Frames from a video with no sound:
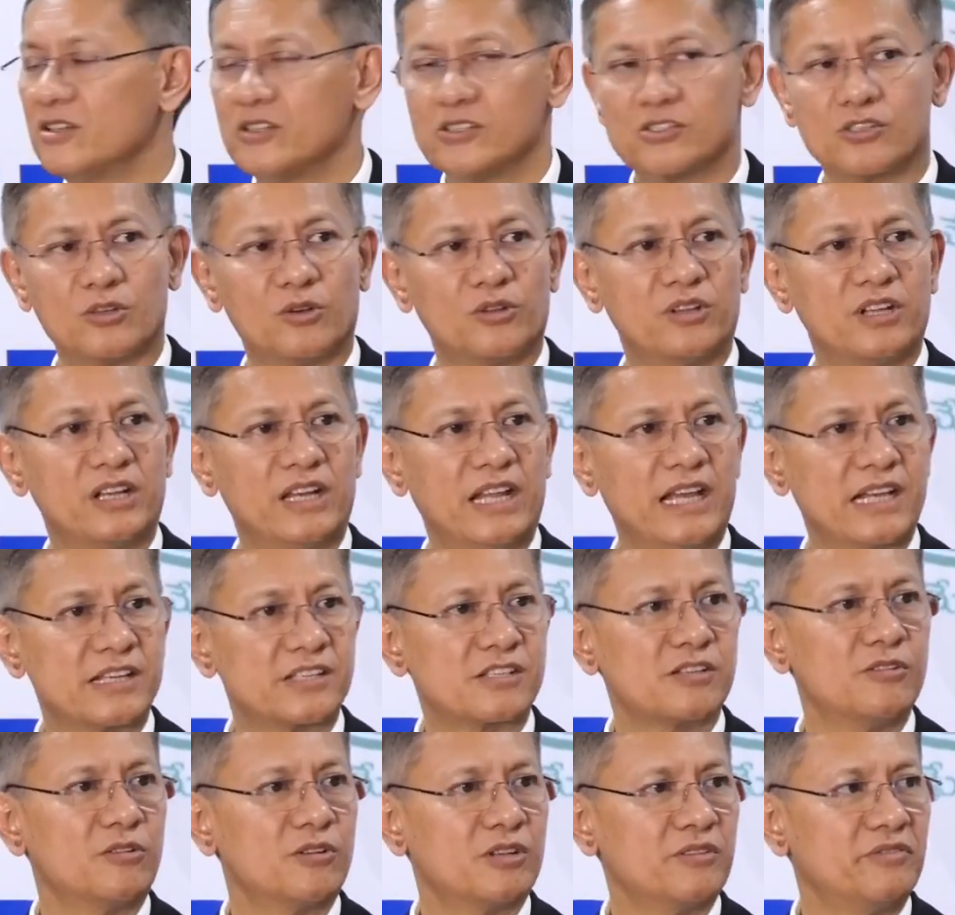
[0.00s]
So the
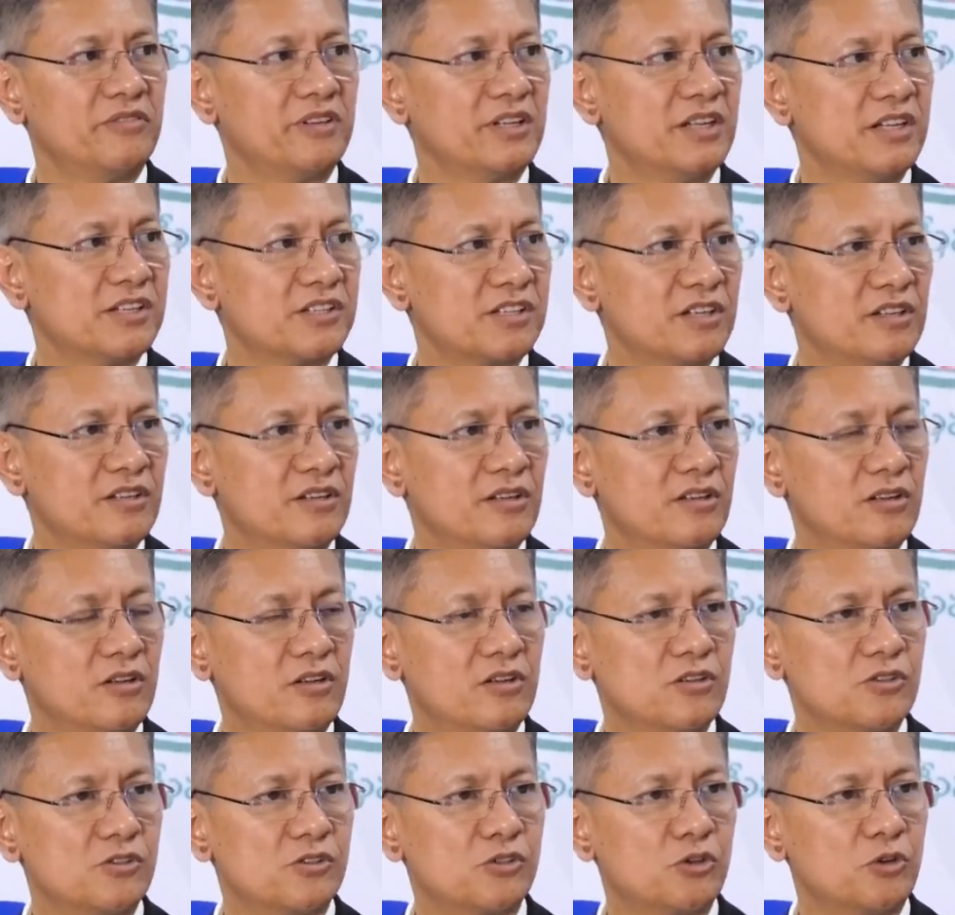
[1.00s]
next notification
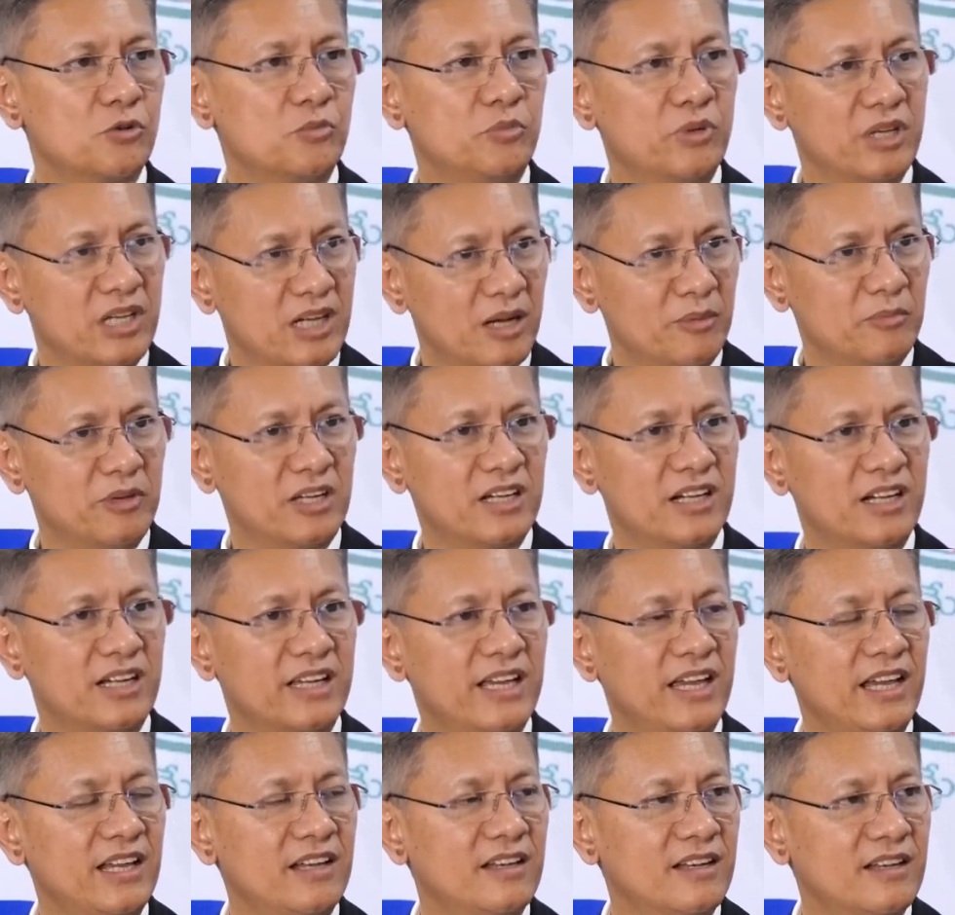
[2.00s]
should be coming
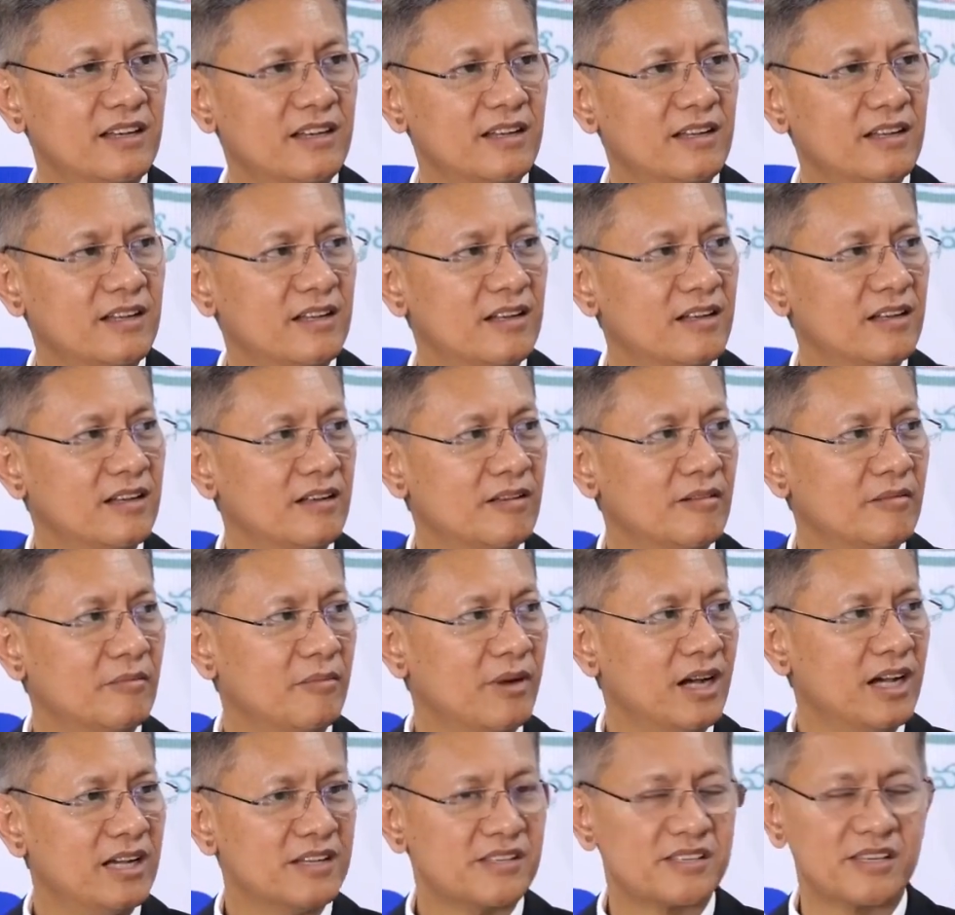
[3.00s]
again
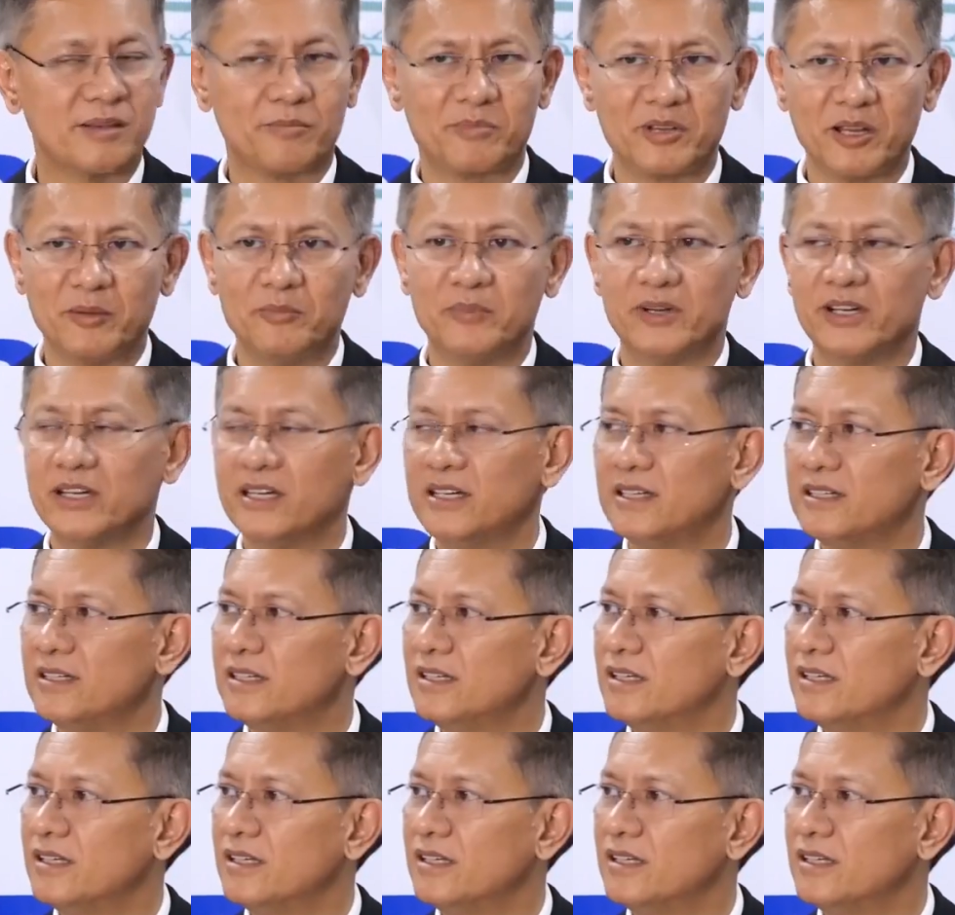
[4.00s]
by September